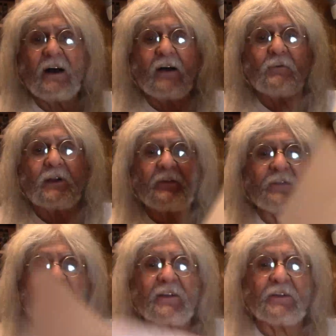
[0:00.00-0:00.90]
I want to
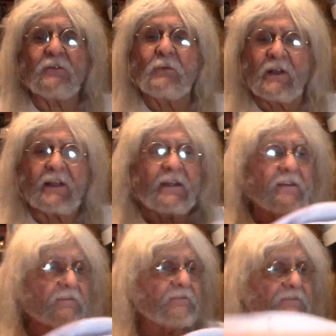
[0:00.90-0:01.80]
thank you really
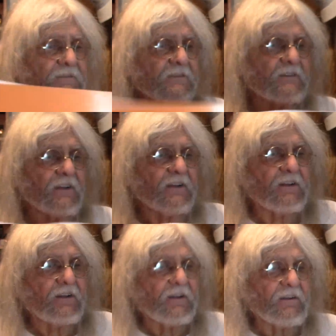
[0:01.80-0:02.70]

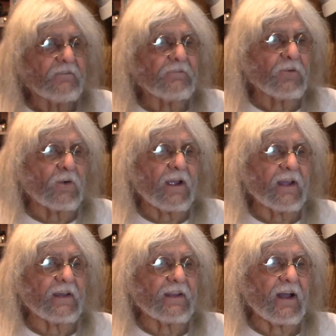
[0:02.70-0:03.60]
for
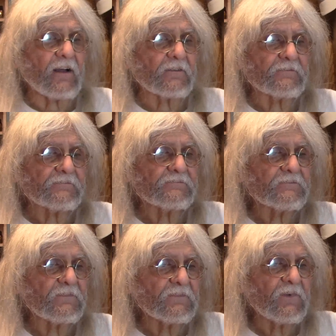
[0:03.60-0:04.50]
hanging out
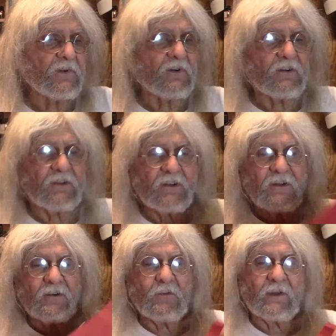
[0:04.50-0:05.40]

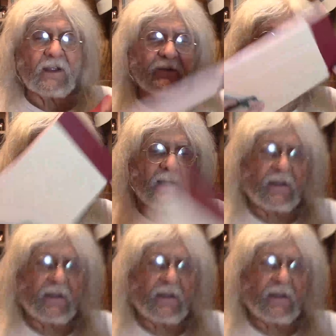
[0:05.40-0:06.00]
when I do my